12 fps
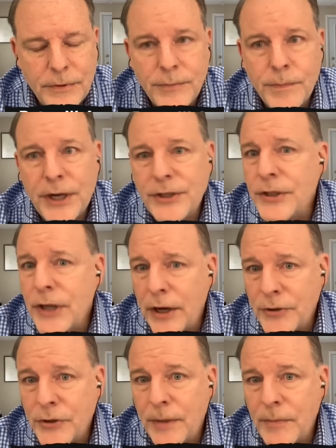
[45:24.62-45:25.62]
President
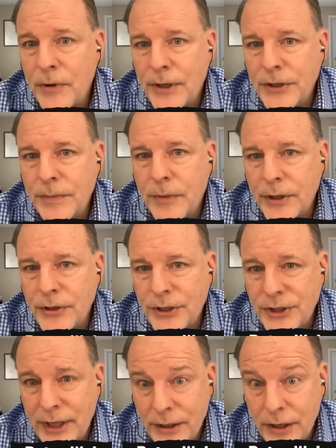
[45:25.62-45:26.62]
Donald Trump question mark
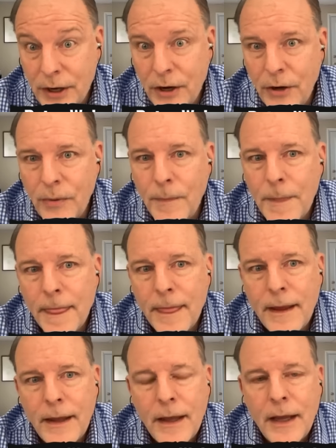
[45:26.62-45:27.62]
just say no.
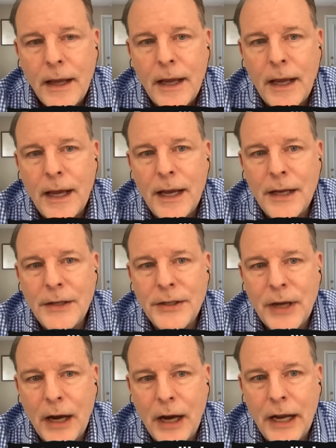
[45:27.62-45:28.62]
Oh. And
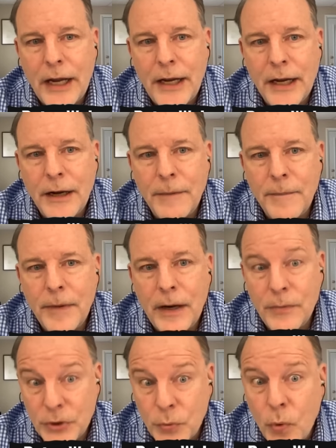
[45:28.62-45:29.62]
I uh, I
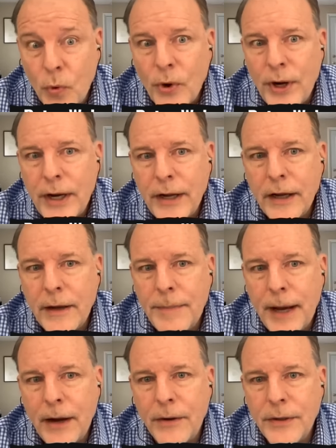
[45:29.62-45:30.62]
was warning
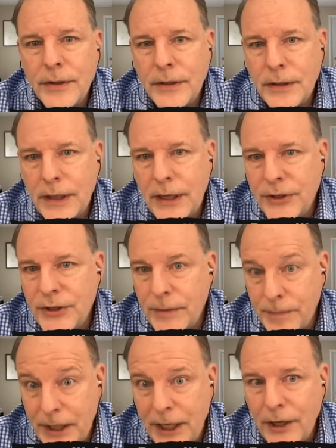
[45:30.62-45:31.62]
about his
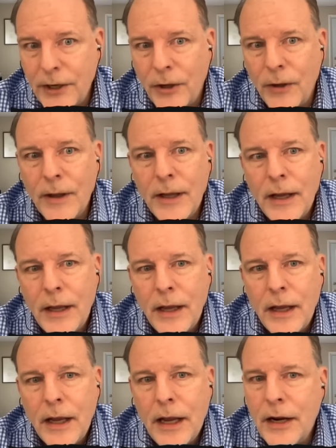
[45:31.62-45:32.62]
appeal,
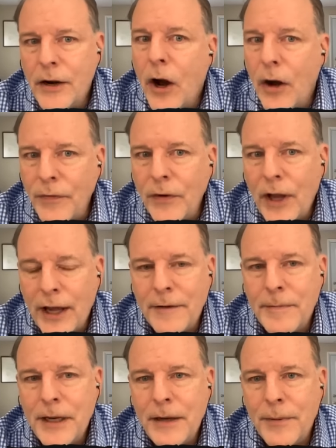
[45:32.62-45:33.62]
and an awful lot of
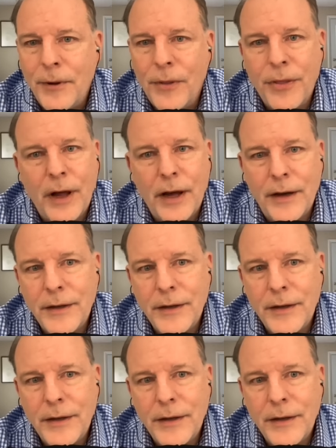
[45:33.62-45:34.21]
people thought,